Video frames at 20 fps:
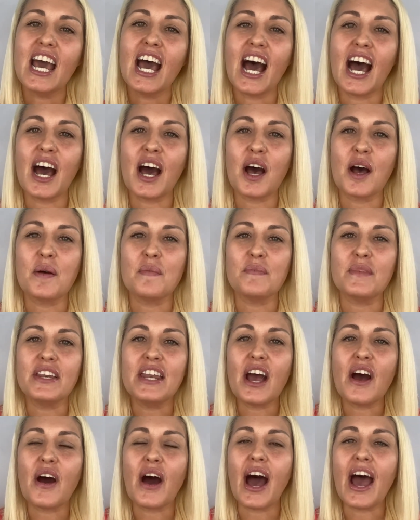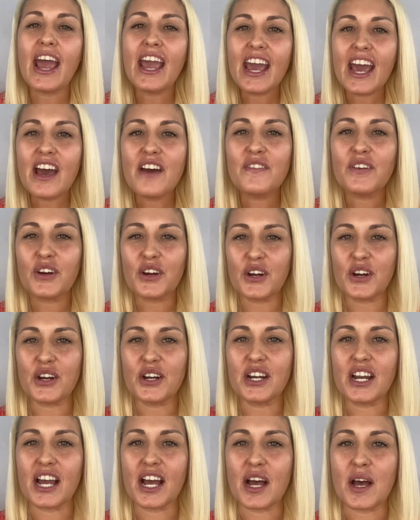Now I have
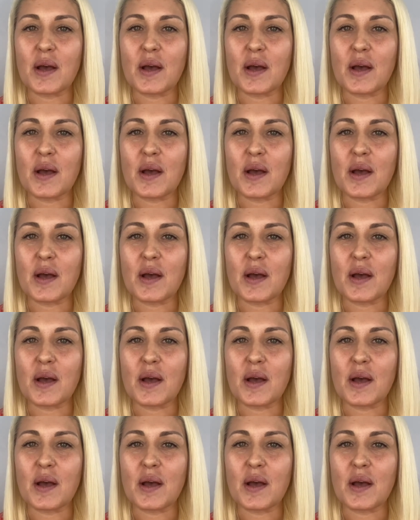heard